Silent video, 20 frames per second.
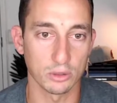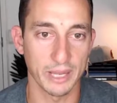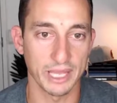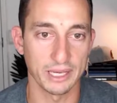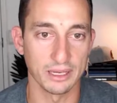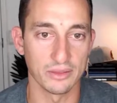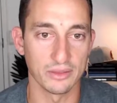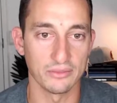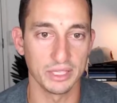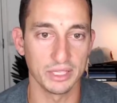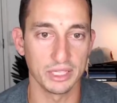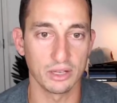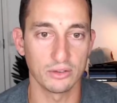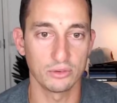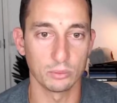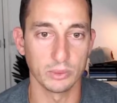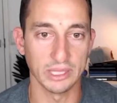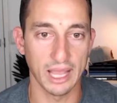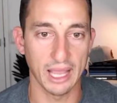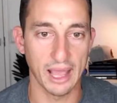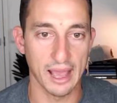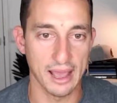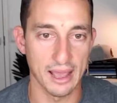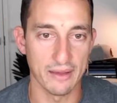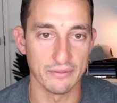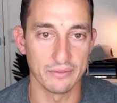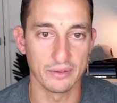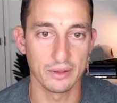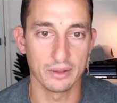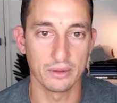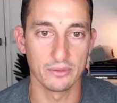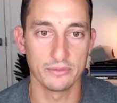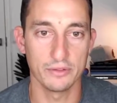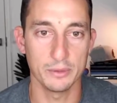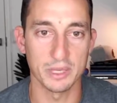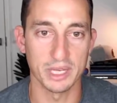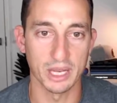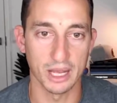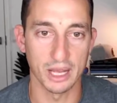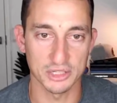in other videos, we have
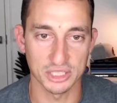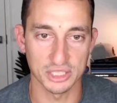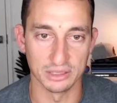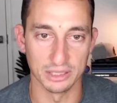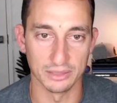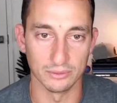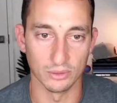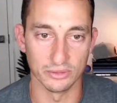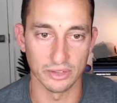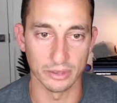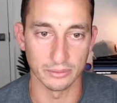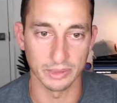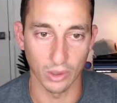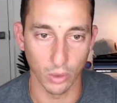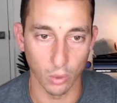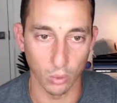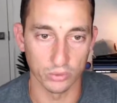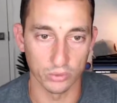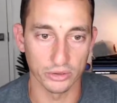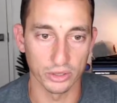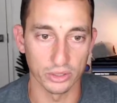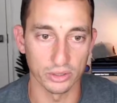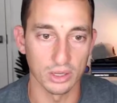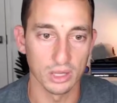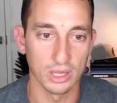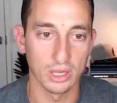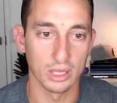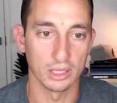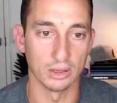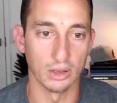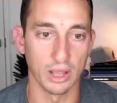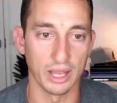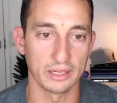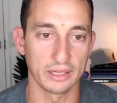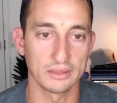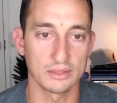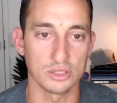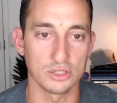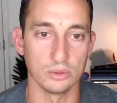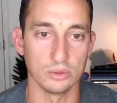Fibonacci levels that we also like
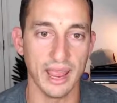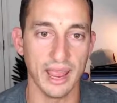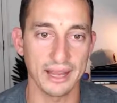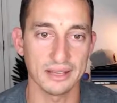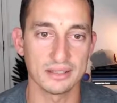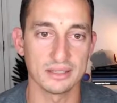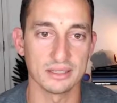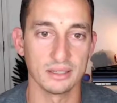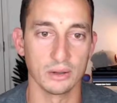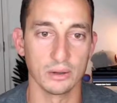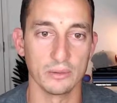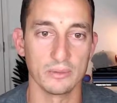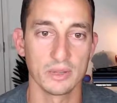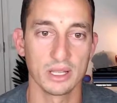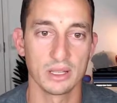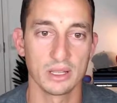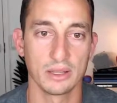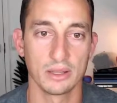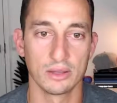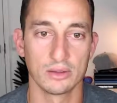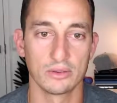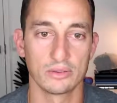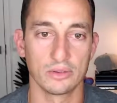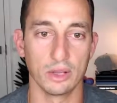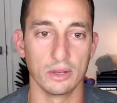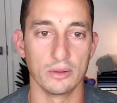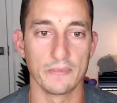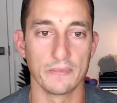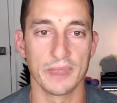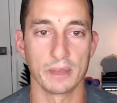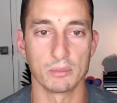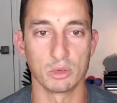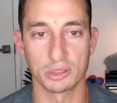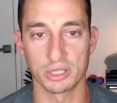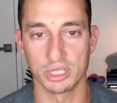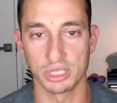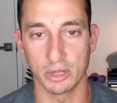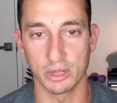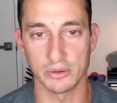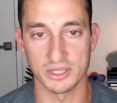to exit on. So I'm not going to
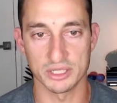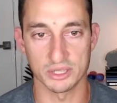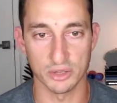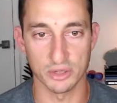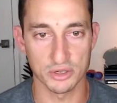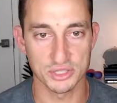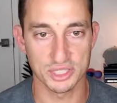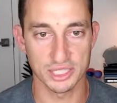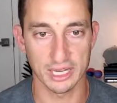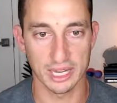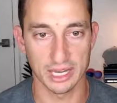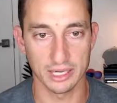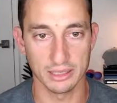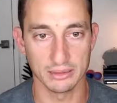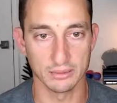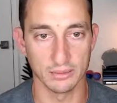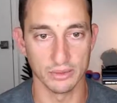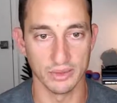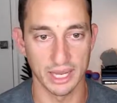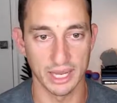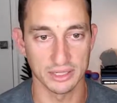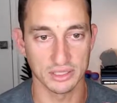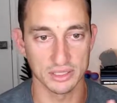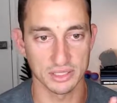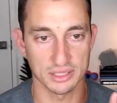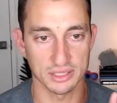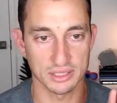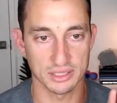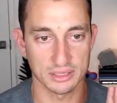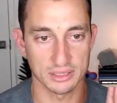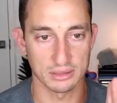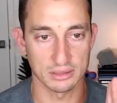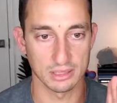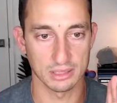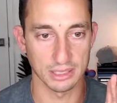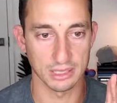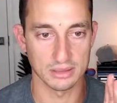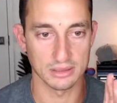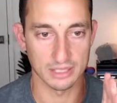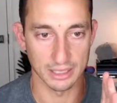go into those today. They're just
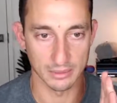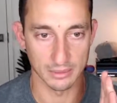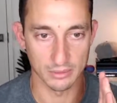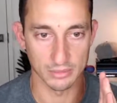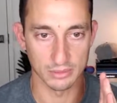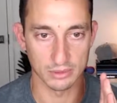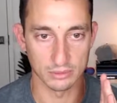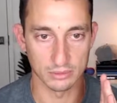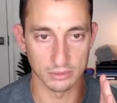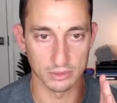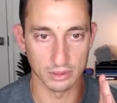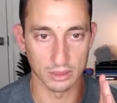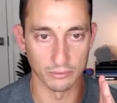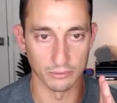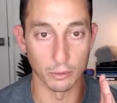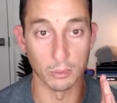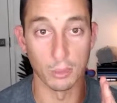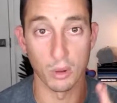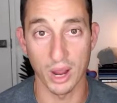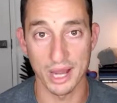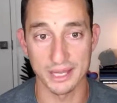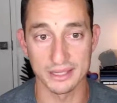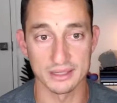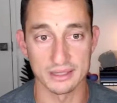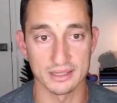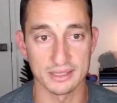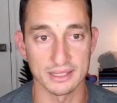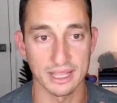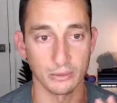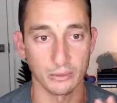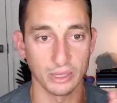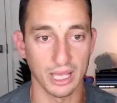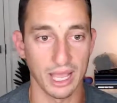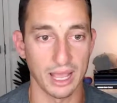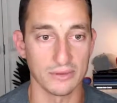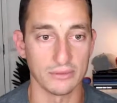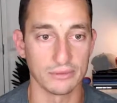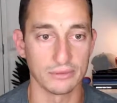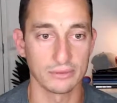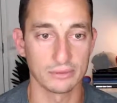some reminders that we
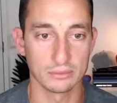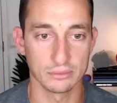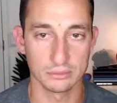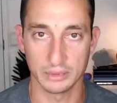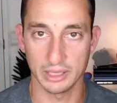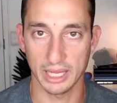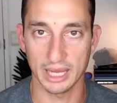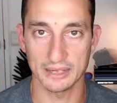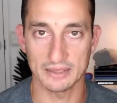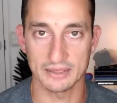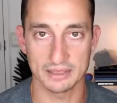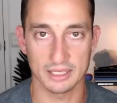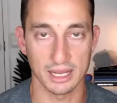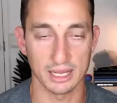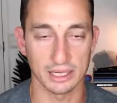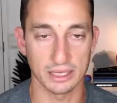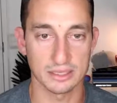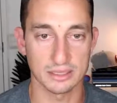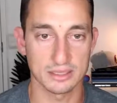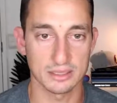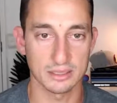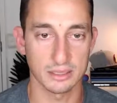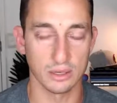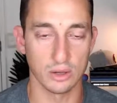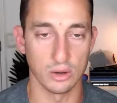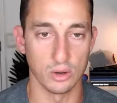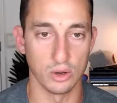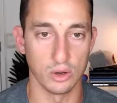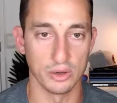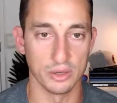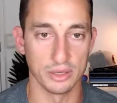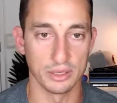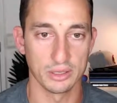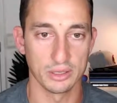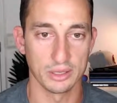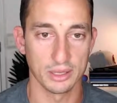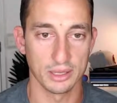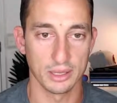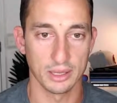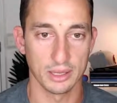have exit targets on
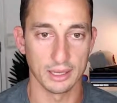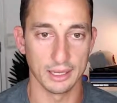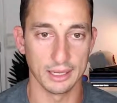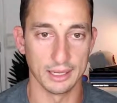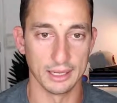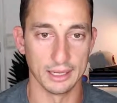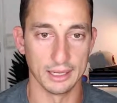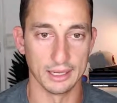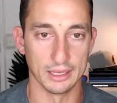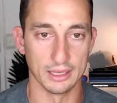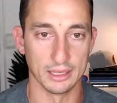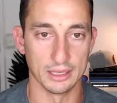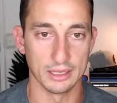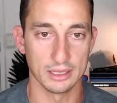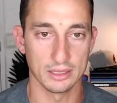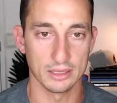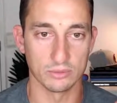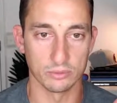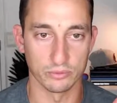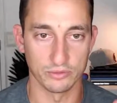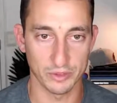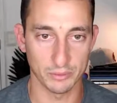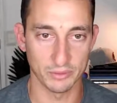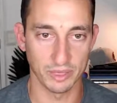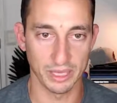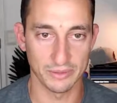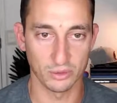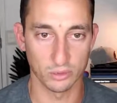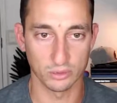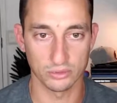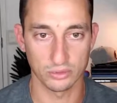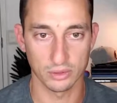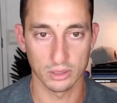Fib levels,